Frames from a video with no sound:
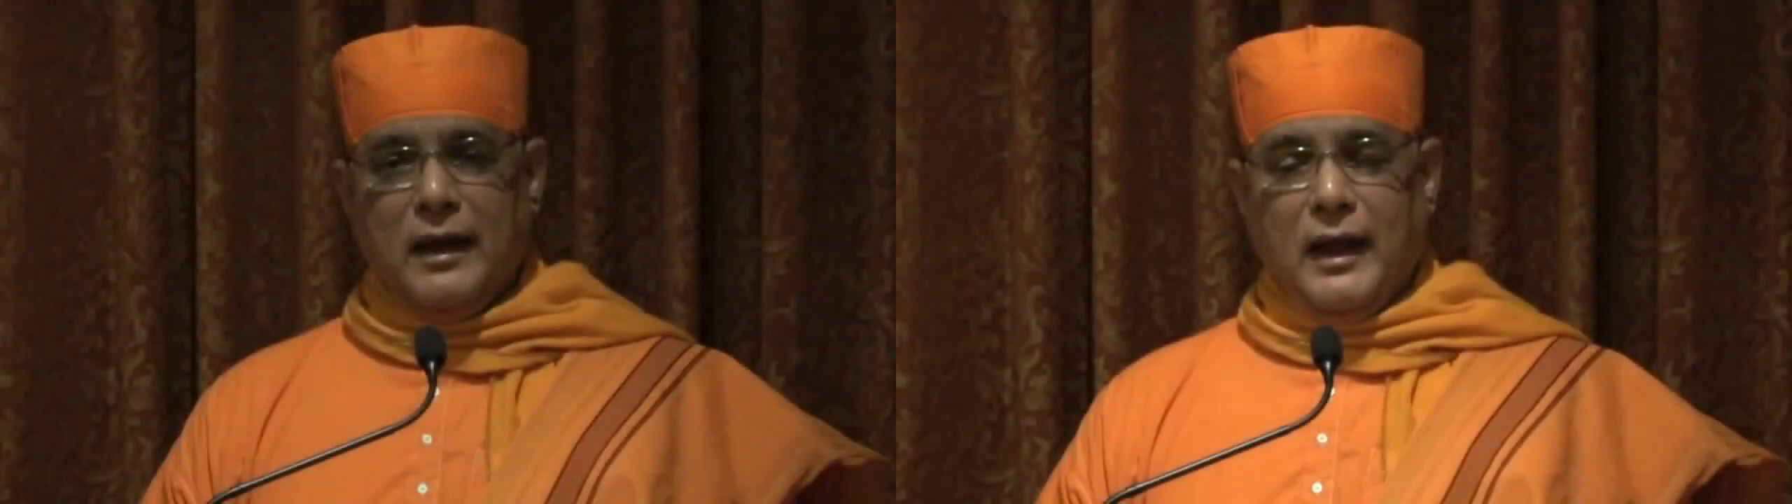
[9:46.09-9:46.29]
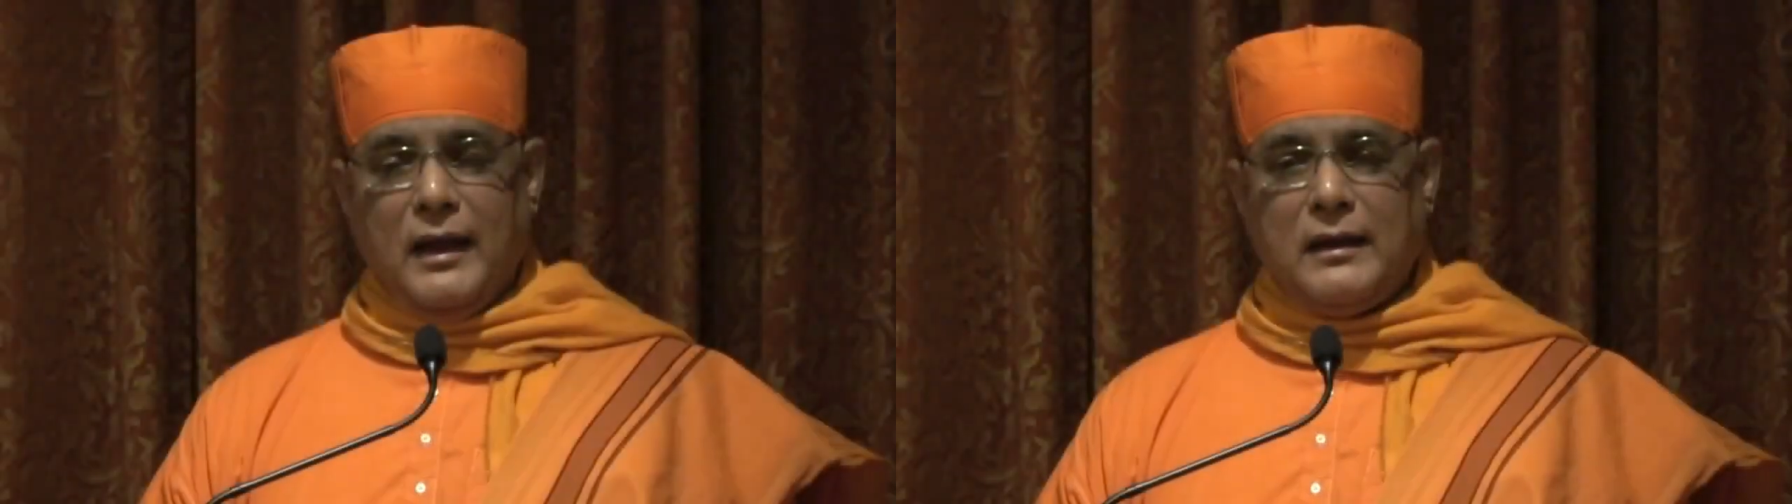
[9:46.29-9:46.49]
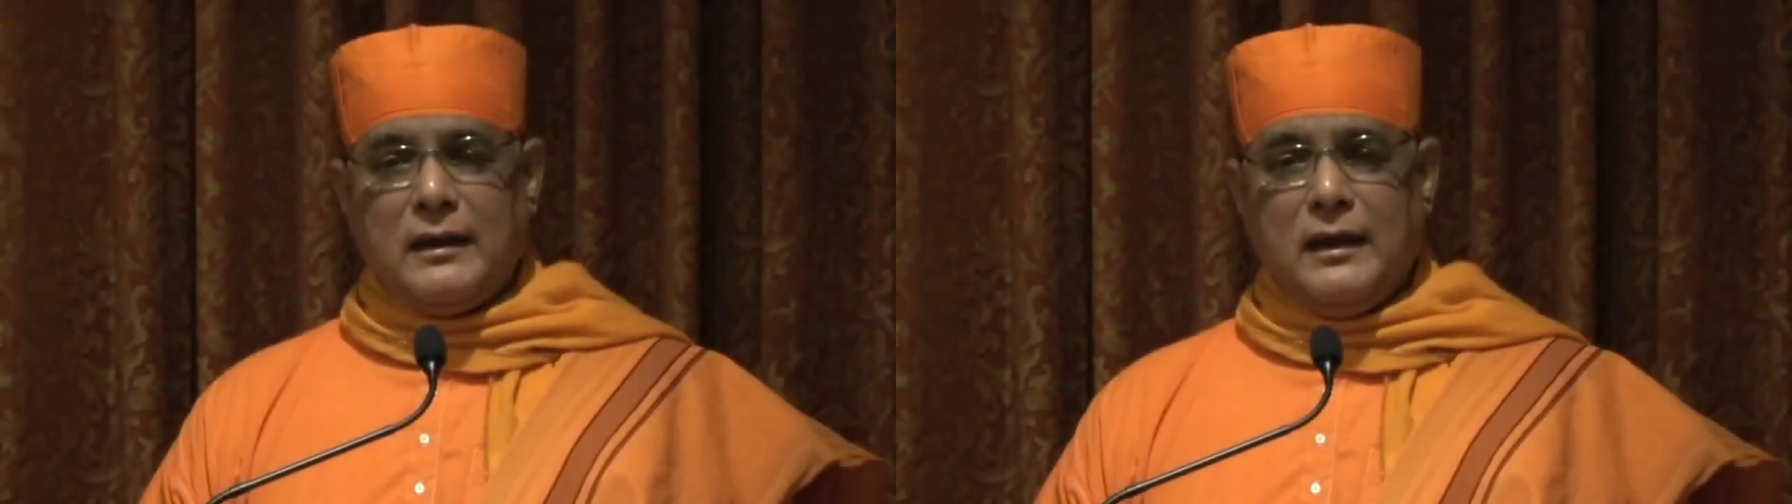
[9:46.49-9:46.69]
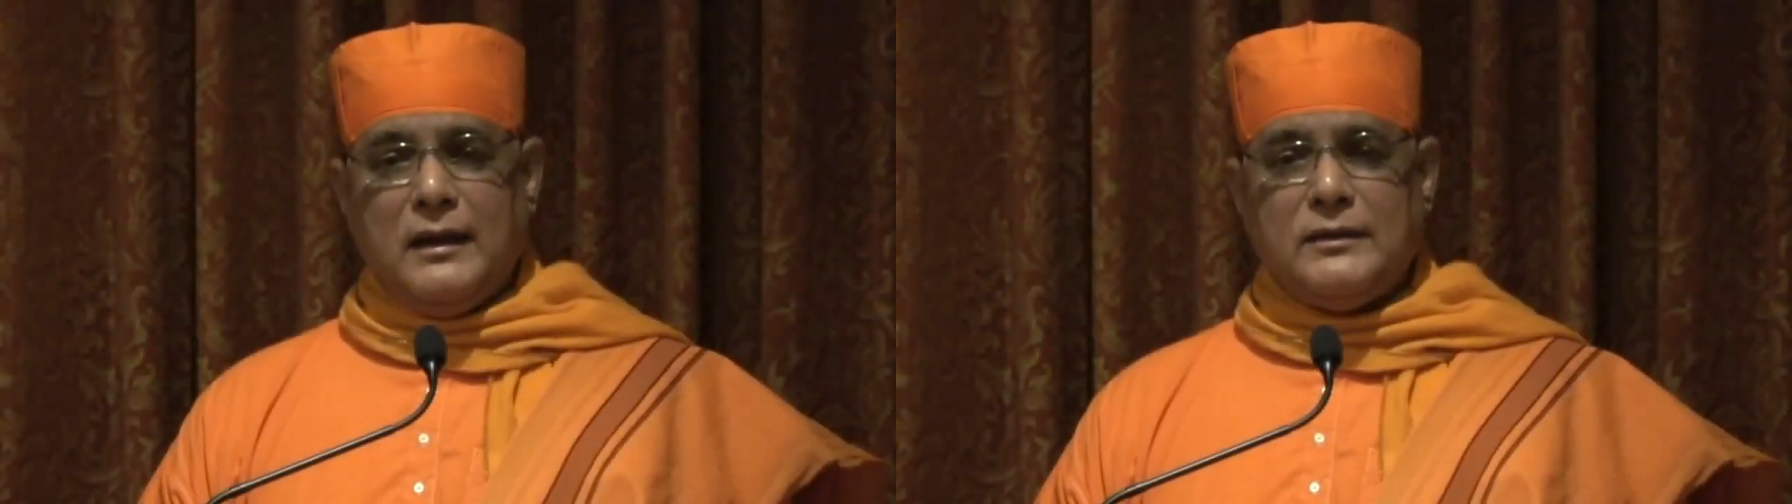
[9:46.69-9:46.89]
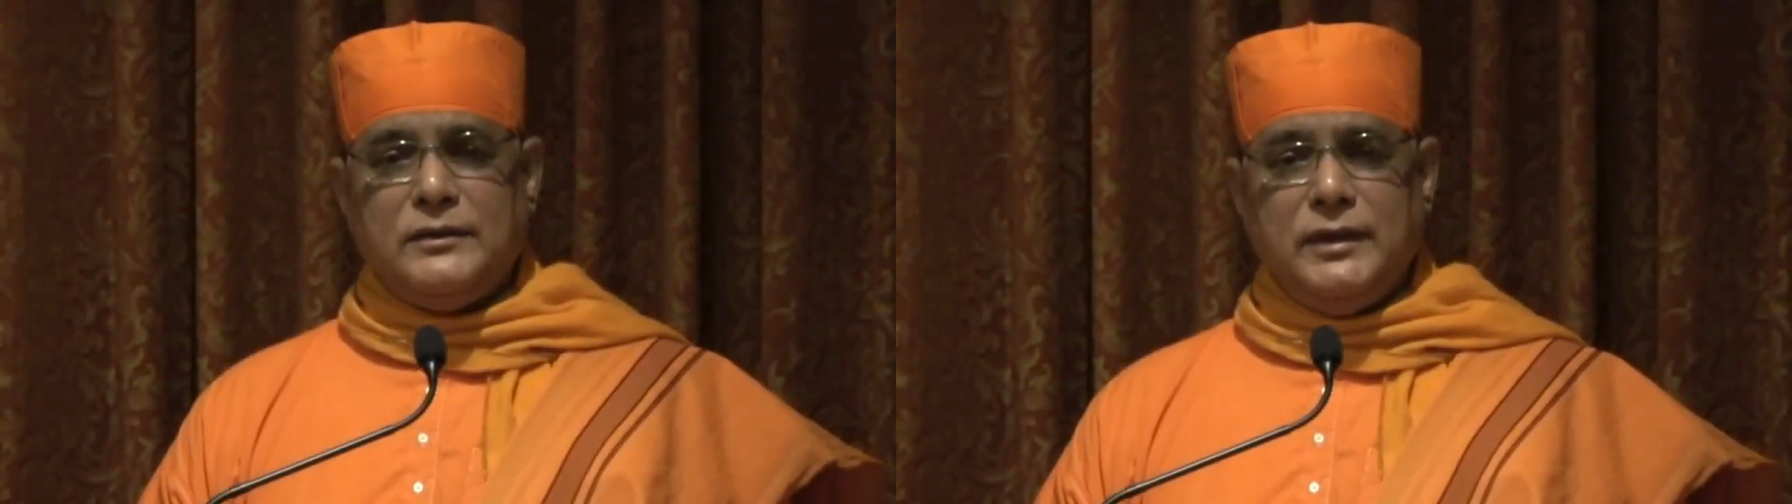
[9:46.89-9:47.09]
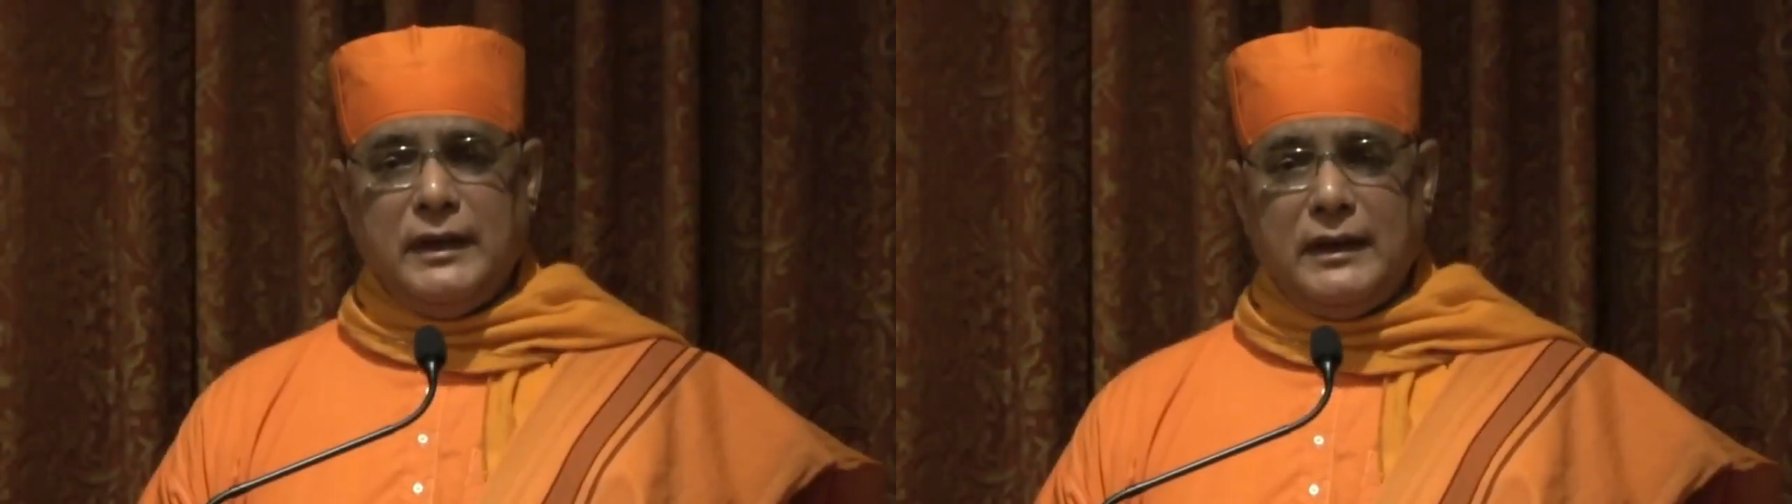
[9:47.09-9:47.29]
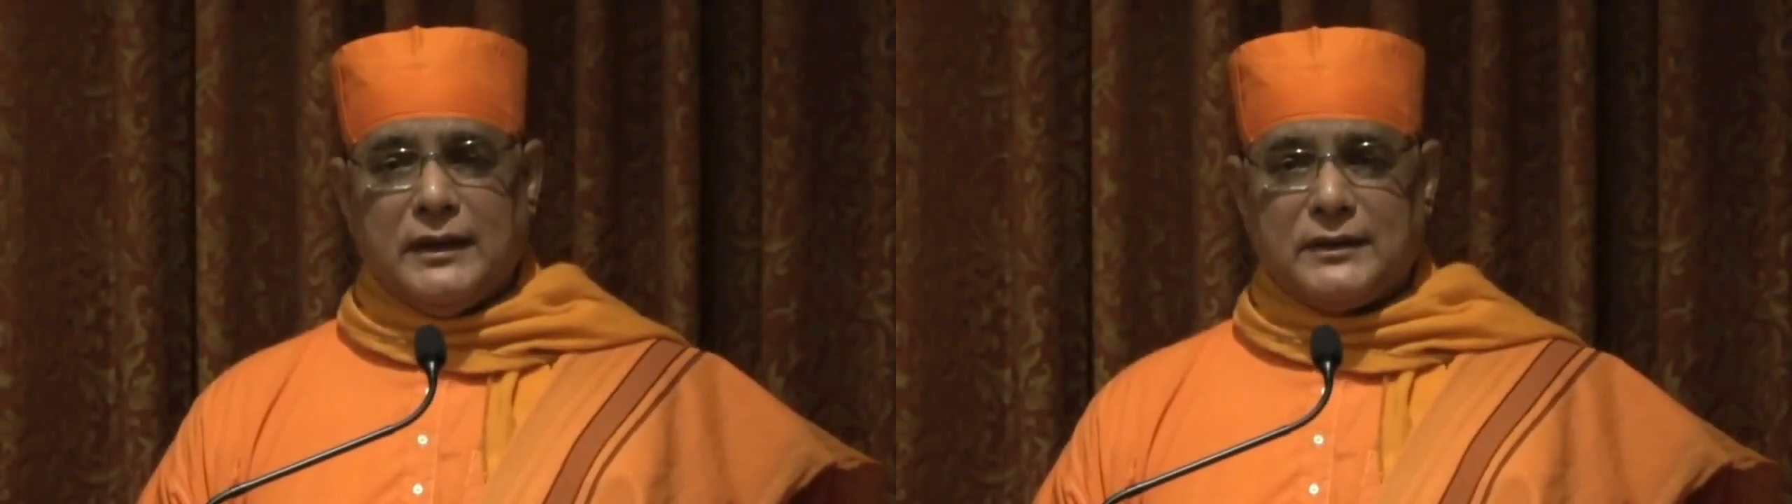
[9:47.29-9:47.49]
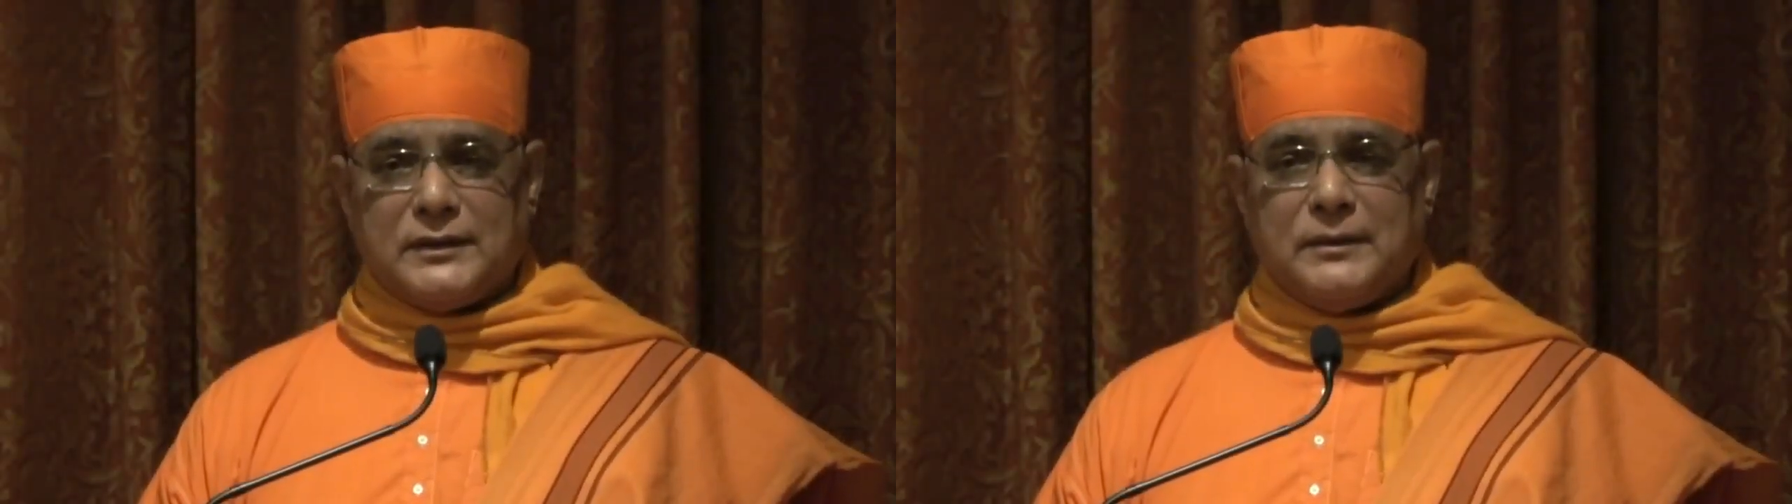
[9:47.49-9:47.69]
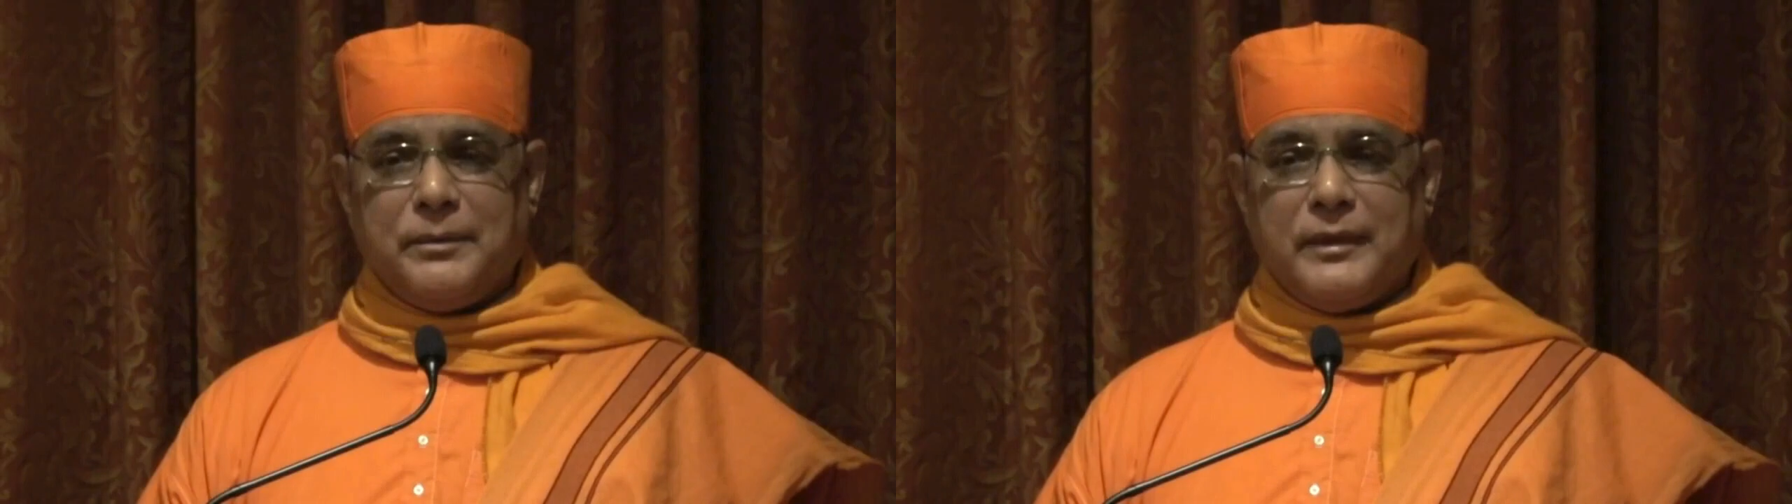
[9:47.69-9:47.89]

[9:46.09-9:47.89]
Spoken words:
And his genius